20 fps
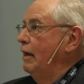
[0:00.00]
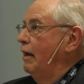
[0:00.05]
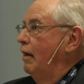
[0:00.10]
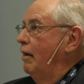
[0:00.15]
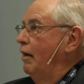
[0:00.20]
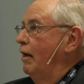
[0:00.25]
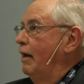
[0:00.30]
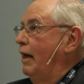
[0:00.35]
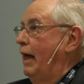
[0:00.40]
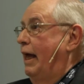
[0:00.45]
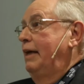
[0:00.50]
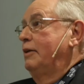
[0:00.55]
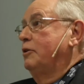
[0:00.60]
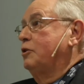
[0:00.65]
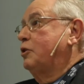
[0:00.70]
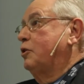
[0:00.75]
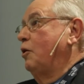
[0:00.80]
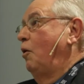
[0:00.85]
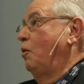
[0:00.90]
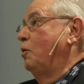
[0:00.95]

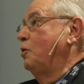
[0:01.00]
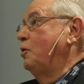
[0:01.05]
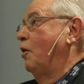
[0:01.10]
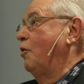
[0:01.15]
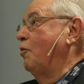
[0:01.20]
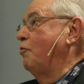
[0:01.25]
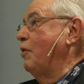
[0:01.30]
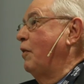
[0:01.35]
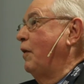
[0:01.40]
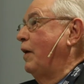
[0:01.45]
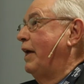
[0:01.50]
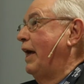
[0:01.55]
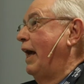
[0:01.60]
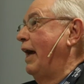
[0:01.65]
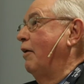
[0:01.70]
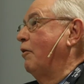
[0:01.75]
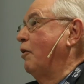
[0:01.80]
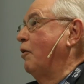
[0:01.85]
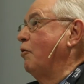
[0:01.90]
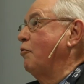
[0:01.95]
and sold over the
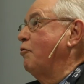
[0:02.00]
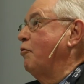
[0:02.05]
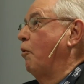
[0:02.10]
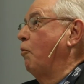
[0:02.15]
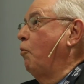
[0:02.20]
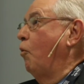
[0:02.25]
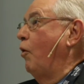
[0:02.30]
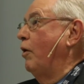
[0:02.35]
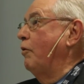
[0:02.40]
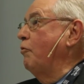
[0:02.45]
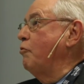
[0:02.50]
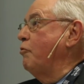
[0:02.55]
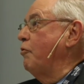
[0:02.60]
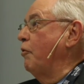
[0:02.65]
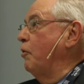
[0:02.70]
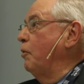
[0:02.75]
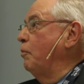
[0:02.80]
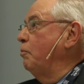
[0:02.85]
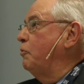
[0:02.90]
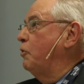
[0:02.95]
counter from one
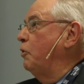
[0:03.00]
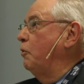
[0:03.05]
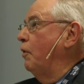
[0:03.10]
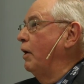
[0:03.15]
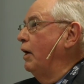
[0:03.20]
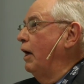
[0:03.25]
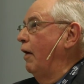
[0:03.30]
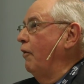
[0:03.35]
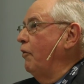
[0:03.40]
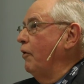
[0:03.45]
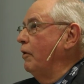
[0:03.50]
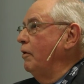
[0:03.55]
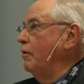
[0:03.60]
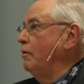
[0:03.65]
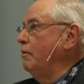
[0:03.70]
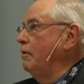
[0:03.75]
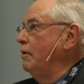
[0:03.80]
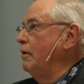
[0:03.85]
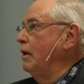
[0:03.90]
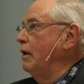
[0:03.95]
firm to another
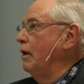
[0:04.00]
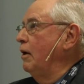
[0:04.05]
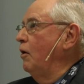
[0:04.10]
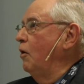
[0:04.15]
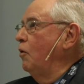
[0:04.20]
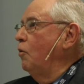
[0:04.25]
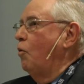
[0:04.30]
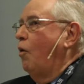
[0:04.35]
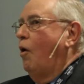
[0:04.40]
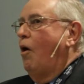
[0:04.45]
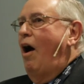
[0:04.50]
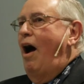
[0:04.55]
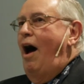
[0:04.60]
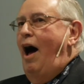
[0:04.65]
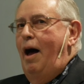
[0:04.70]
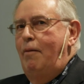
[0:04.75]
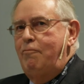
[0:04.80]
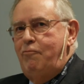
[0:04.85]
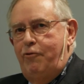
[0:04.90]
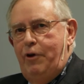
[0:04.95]
were
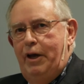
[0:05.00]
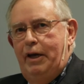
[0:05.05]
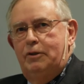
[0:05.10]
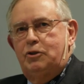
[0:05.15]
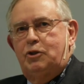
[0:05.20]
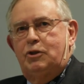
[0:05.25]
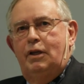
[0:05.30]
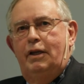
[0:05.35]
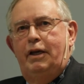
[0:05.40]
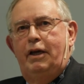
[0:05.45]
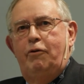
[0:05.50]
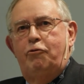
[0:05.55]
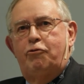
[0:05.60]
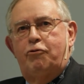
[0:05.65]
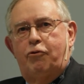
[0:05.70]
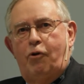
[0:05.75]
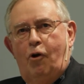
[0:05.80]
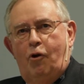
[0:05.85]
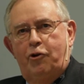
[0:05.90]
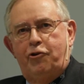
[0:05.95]
obviously
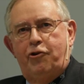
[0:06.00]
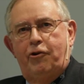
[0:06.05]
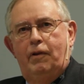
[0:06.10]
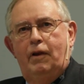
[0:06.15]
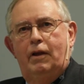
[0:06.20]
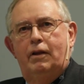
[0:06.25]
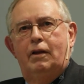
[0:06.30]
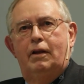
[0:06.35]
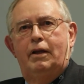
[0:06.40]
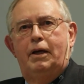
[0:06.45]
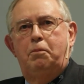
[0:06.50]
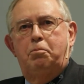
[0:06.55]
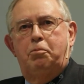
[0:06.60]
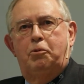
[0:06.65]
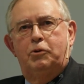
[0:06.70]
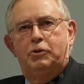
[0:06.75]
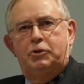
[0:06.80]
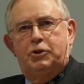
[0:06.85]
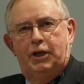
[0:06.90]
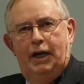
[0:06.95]
fraudulently
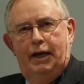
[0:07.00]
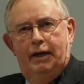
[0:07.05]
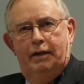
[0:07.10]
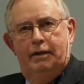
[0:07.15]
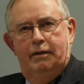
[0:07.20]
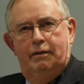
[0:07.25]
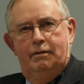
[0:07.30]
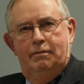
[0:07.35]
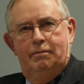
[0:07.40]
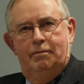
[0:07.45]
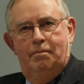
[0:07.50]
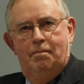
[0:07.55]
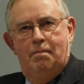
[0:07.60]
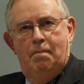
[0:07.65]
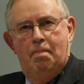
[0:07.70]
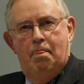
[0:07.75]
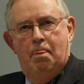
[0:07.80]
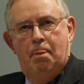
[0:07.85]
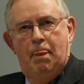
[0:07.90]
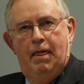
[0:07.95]
presented.
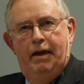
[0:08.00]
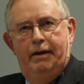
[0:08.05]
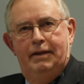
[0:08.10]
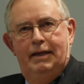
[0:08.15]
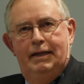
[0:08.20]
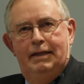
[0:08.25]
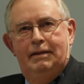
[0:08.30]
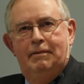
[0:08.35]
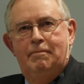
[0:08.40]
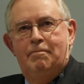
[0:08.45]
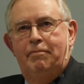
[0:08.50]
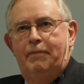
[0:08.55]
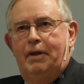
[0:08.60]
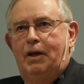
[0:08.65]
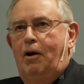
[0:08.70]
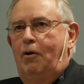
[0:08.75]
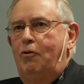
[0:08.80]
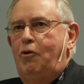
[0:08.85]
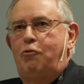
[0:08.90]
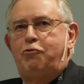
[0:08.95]

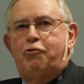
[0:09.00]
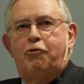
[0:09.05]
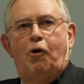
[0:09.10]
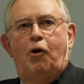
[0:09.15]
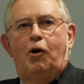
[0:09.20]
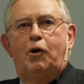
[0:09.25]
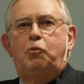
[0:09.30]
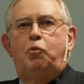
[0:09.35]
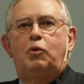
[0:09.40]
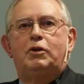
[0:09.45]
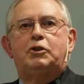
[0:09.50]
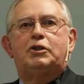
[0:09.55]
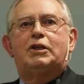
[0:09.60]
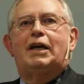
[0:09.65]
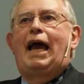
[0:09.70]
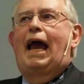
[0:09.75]
You know, the fraud was